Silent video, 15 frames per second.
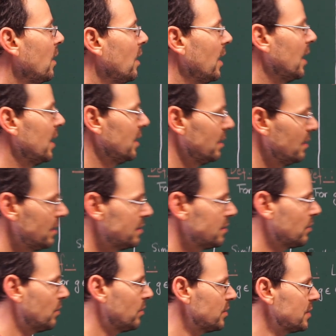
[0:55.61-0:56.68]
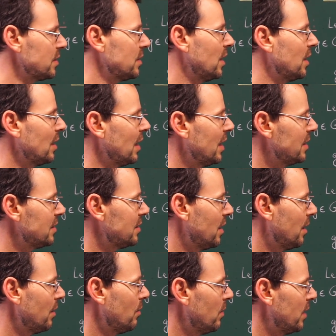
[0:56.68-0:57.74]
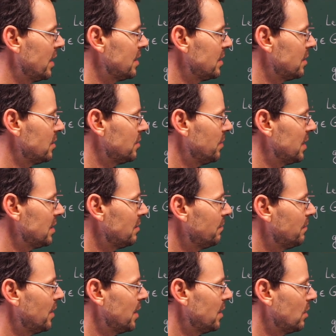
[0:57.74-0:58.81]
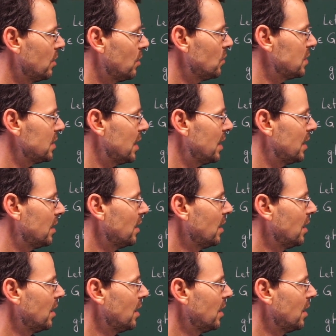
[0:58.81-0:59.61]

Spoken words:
And in this course, unless otherwise specified, coset